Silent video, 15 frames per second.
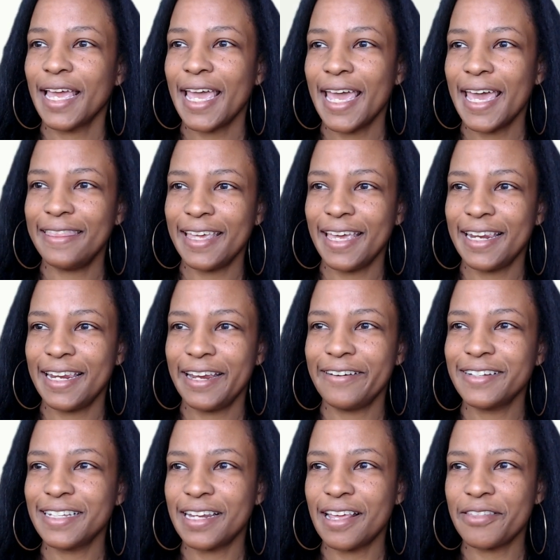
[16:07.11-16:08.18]
And then
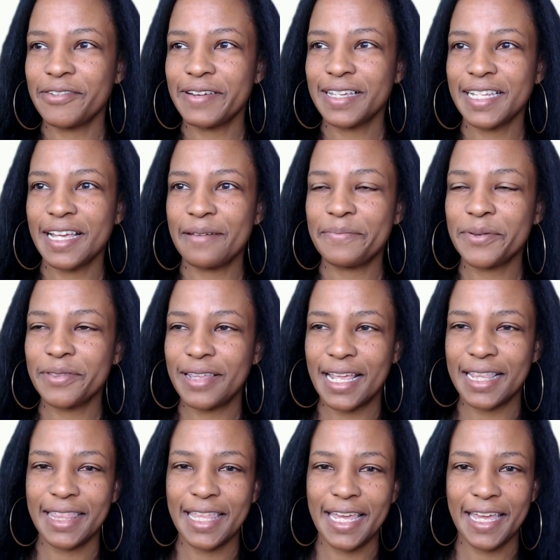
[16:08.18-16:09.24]
here's another example
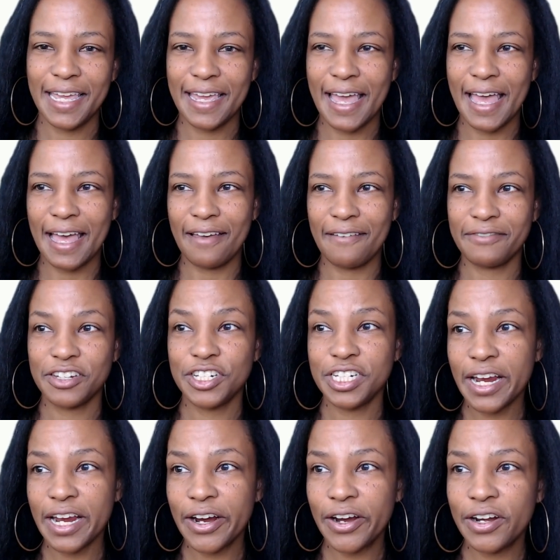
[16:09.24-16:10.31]
that they have
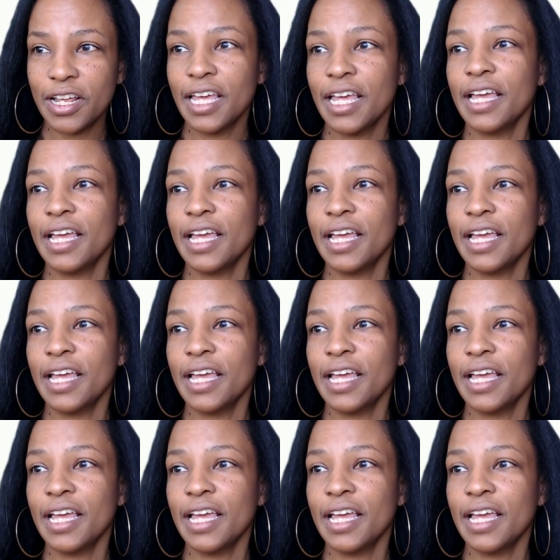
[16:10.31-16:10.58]
shared.